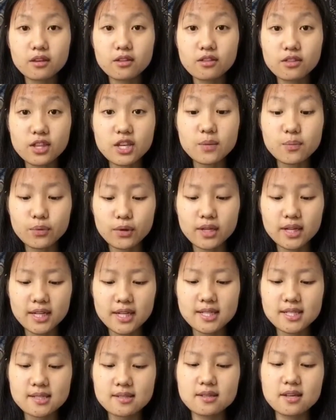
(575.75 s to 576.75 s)
the
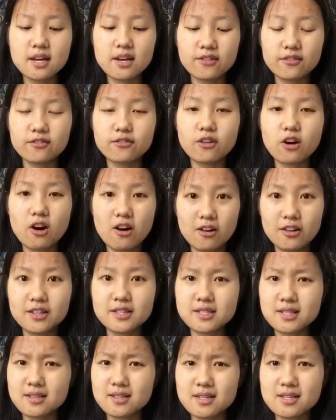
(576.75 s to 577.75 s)
prettiest of all the
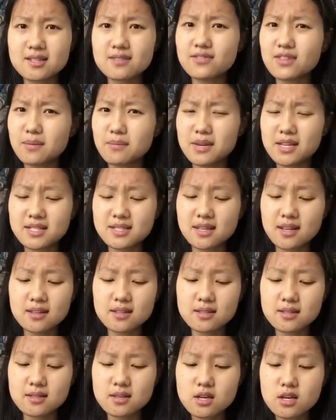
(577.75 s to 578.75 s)
sunsets, if that makes
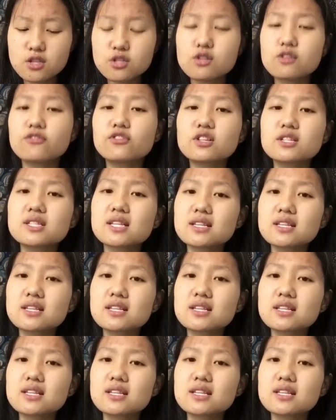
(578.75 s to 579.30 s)
sense. So the first